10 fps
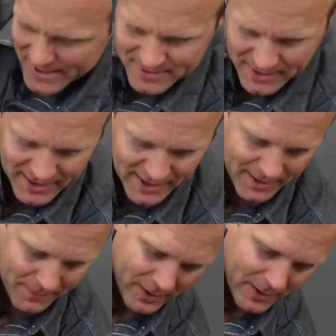I can.
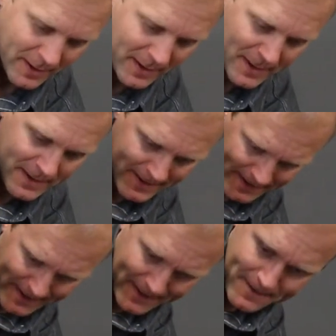
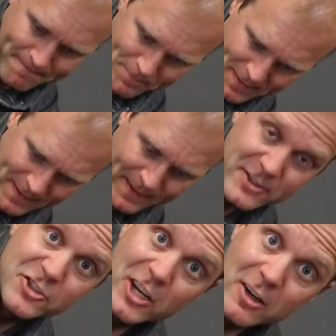And that's
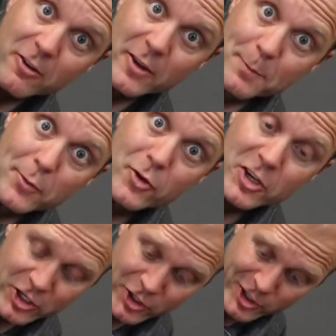generally pretty
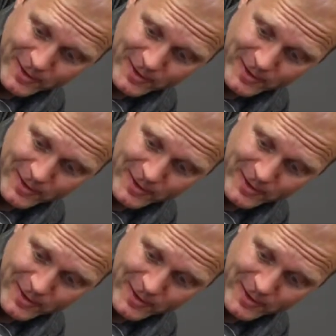good.